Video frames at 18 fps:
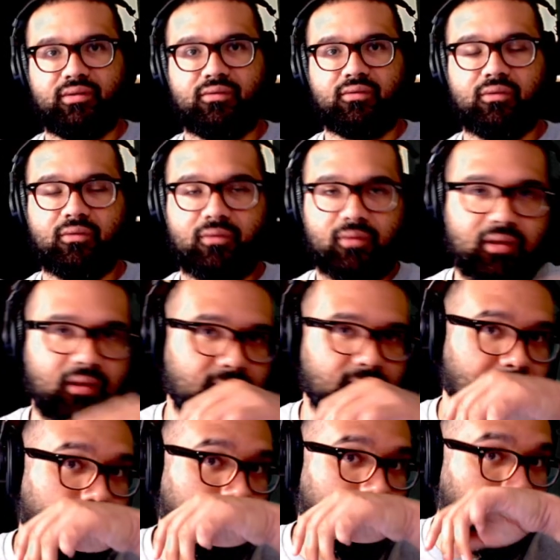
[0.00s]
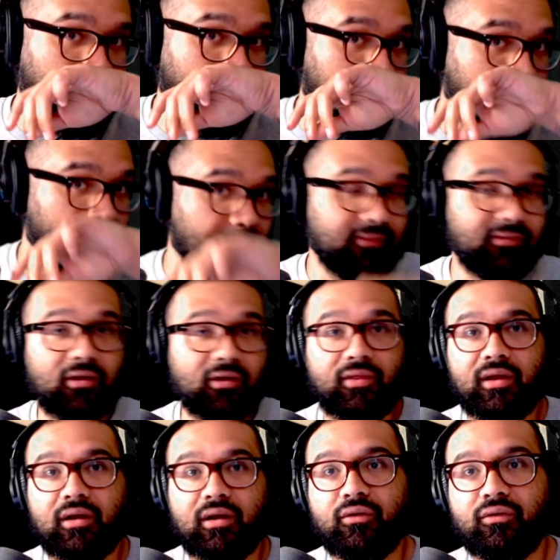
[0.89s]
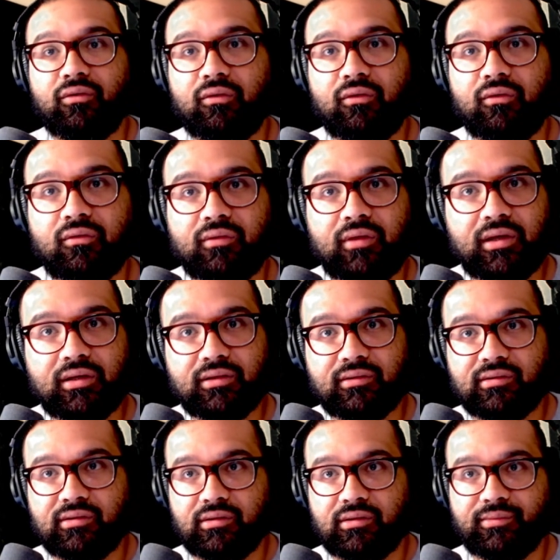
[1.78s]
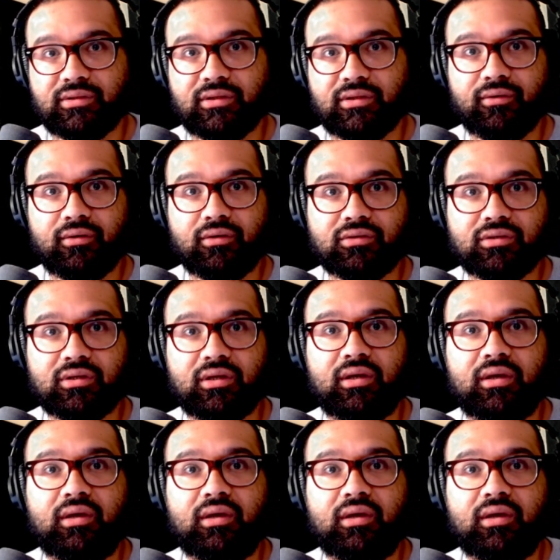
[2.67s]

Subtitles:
So yes, you can sell the arrows, you just can't sell the materials.